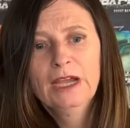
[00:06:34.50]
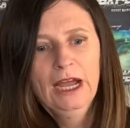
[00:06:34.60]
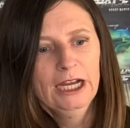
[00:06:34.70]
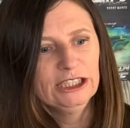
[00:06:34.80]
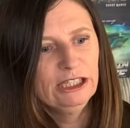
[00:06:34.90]

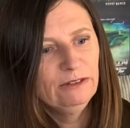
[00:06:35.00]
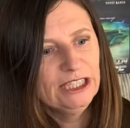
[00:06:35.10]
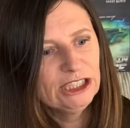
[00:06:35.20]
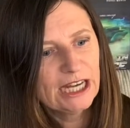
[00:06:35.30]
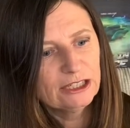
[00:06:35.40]
She
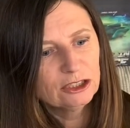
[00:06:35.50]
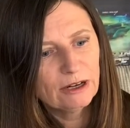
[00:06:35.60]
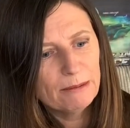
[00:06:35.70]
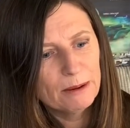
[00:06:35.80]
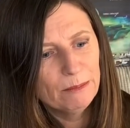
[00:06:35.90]
reached out to grab
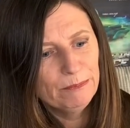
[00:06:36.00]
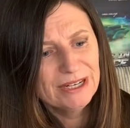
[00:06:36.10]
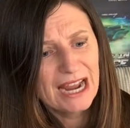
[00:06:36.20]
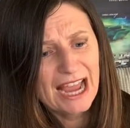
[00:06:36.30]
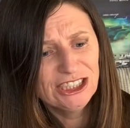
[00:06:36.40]
him, but
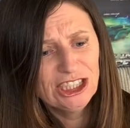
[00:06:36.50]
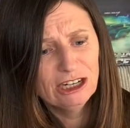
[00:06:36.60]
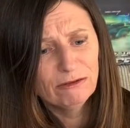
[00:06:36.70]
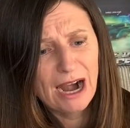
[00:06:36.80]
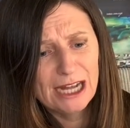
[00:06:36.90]
as she
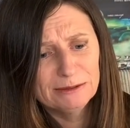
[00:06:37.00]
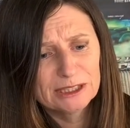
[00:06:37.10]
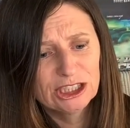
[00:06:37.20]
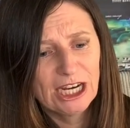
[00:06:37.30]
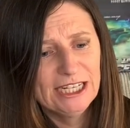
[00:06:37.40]
grasped
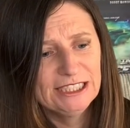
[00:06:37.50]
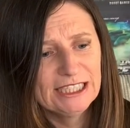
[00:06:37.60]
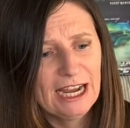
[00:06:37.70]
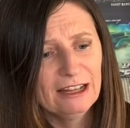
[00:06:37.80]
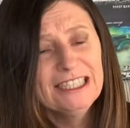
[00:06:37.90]
Jay's
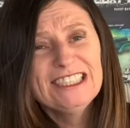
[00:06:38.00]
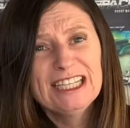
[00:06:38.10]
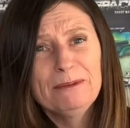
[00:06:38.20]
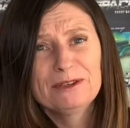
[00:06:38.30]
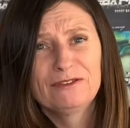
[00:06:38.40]
towel, it
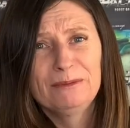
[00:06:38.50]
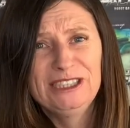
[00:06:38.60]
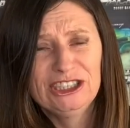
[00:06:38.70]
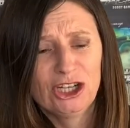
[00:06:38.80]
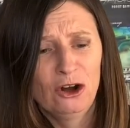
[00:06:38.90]
slipped from his
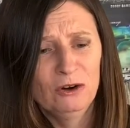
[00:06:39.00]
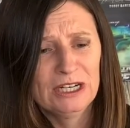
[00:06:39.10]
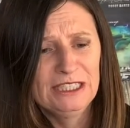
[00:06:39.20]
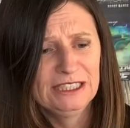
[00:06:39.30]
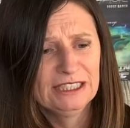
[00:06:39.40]

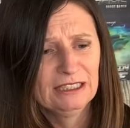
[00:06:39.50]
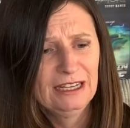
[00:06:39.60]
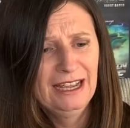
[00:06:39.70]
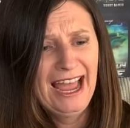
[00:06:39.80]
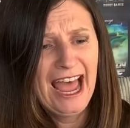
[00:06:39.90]
shoulders.
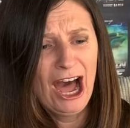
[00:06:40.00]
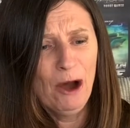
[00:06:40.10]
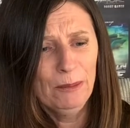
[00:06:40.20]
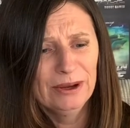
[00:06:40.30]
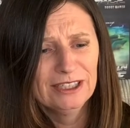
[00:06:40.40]

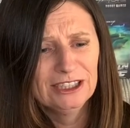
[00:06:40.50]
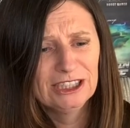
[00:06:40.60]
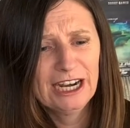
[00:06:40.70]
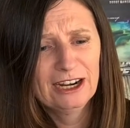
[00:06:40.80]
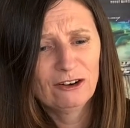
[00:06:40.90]
"Help!"
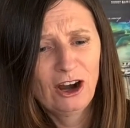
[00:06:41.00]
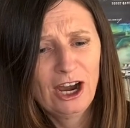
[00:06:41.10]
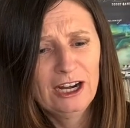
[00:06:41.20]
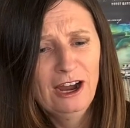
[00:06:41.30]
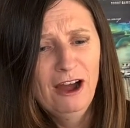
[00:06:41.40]
Jay
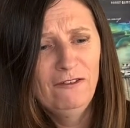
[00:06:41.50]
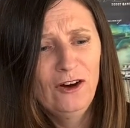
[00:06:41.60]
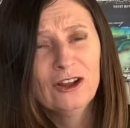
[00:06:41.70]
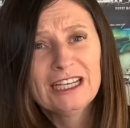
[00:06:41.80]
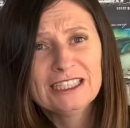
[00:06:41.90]
cried,
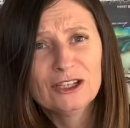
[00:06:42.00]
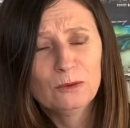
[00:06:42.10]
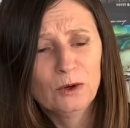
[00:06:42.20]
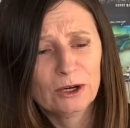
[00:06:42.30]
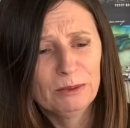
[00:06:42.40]
falling into the
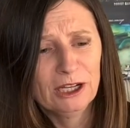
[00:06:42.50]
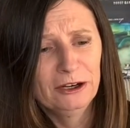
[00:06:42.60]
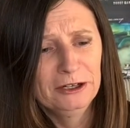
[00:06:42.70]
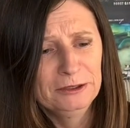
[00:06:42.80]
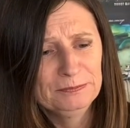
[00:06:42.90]
water
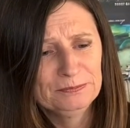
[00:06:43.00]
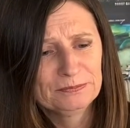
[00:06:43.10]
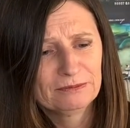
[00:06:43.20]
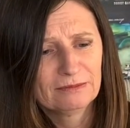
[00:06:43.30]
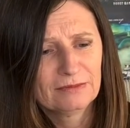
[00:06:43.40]
below.
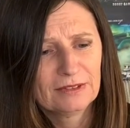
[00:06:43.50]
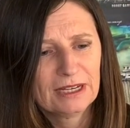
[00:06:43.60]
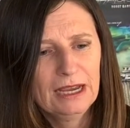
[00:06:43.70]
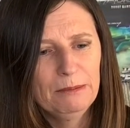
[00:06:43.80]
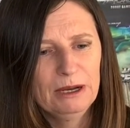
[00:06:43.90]

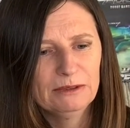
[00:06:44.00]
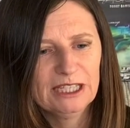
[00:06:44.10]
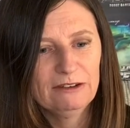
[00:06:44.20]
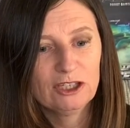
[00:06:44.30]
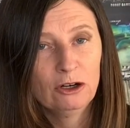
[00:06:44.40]
Ebony was
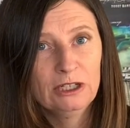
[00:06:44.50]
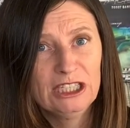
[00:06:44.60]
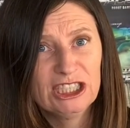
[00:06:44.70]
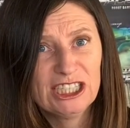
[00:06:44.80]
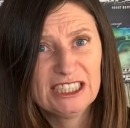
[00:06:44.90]
left holding
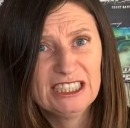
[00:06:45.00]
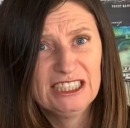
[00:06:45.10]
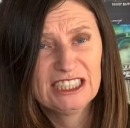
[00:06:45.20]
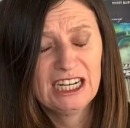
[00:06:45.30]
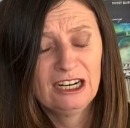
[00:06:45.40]
just his
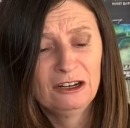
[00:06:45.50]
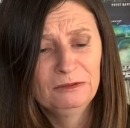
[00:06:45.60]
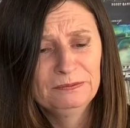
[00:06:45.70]
towel.